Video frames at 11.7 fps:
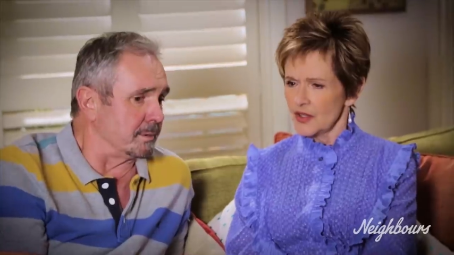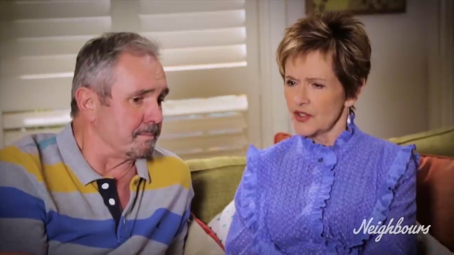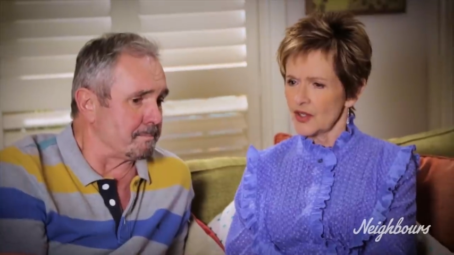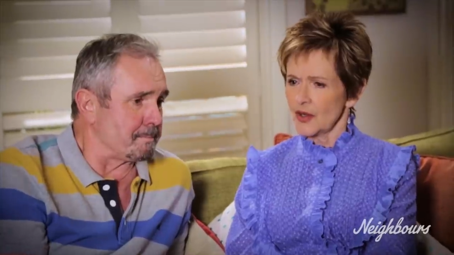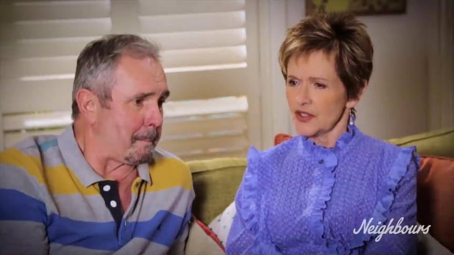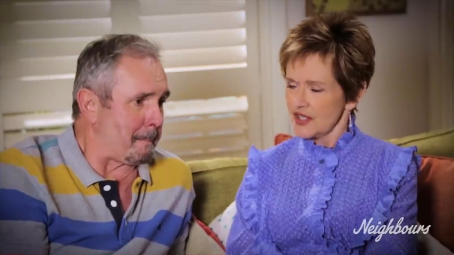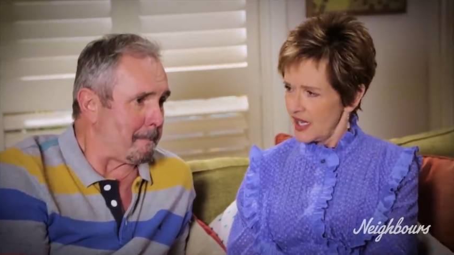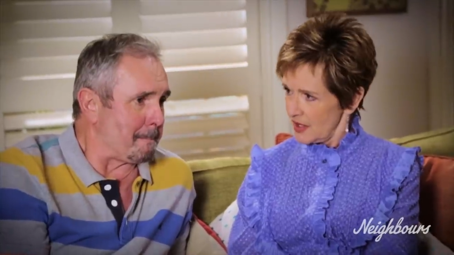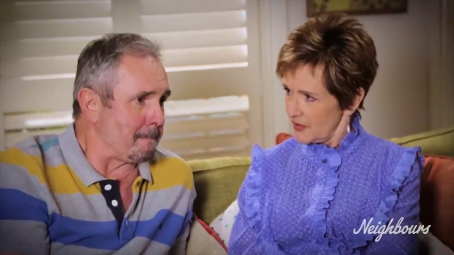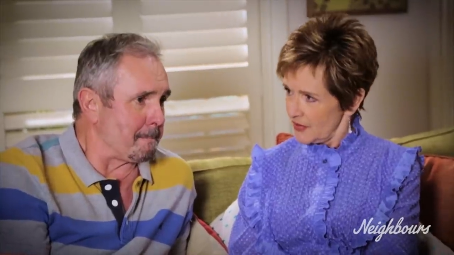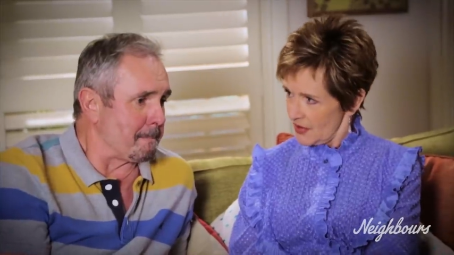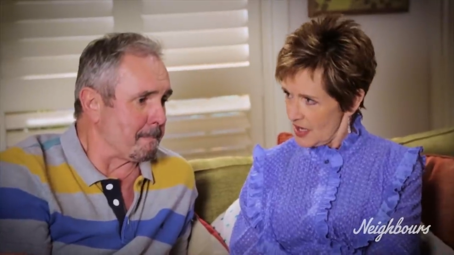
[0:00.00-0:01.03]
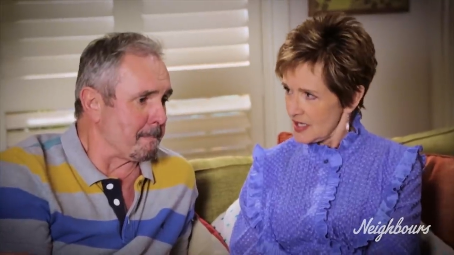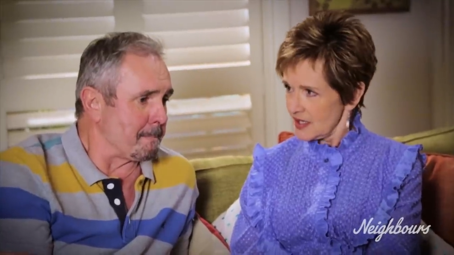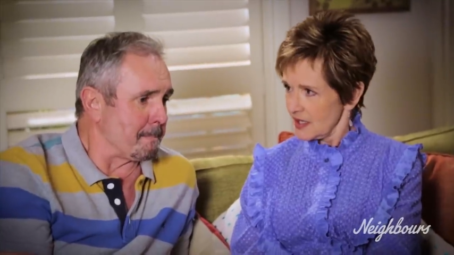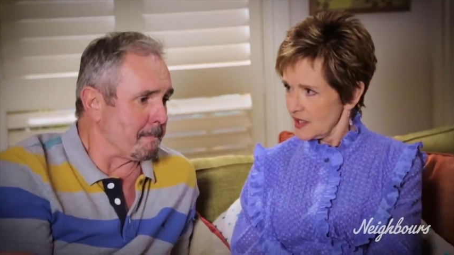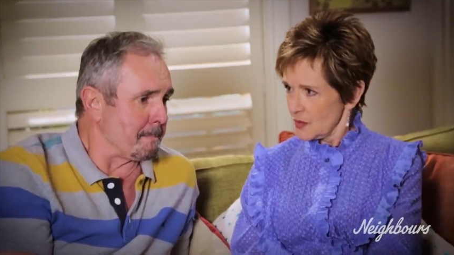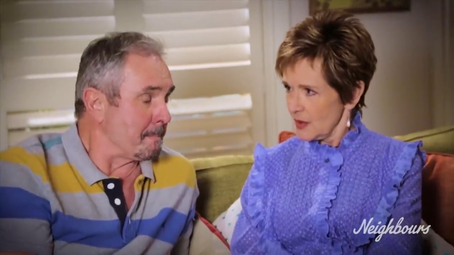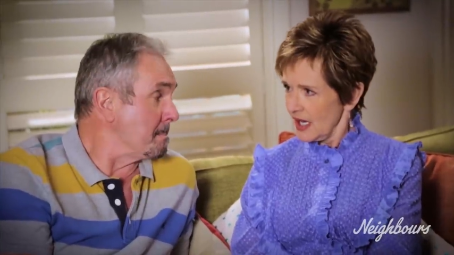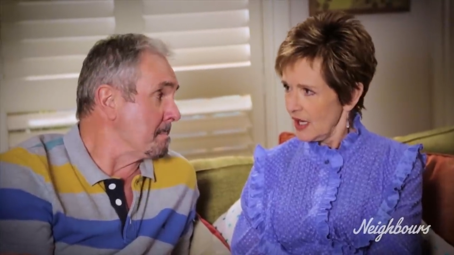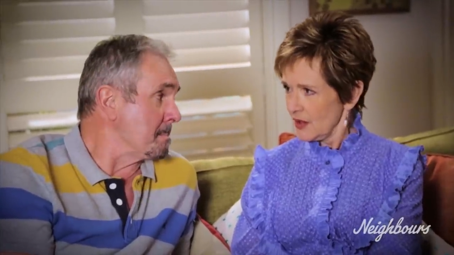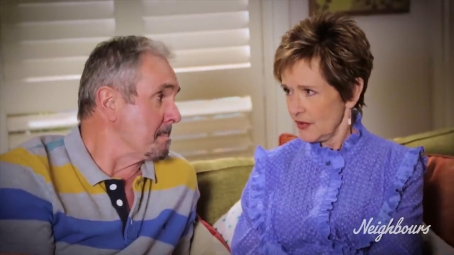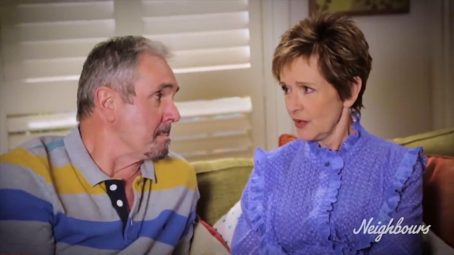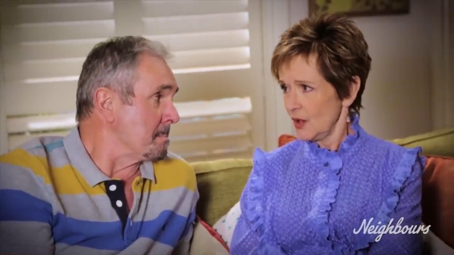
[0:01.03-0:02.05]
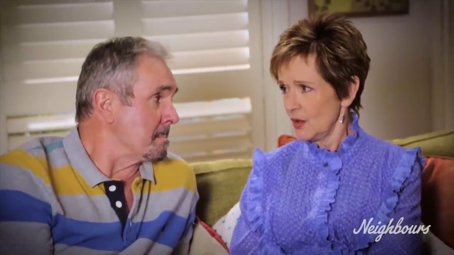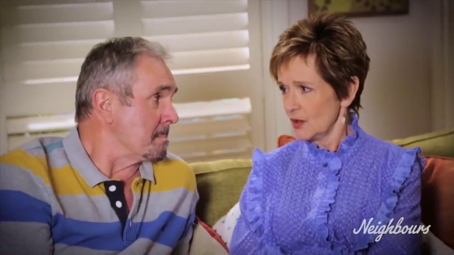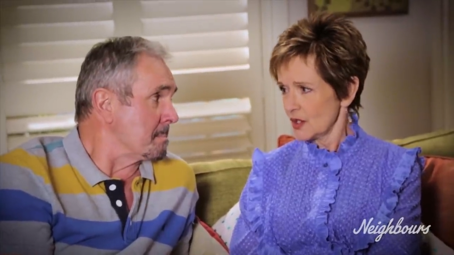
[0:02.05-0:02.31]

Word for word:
Speaker 1: so sad for us because we'd had it for a long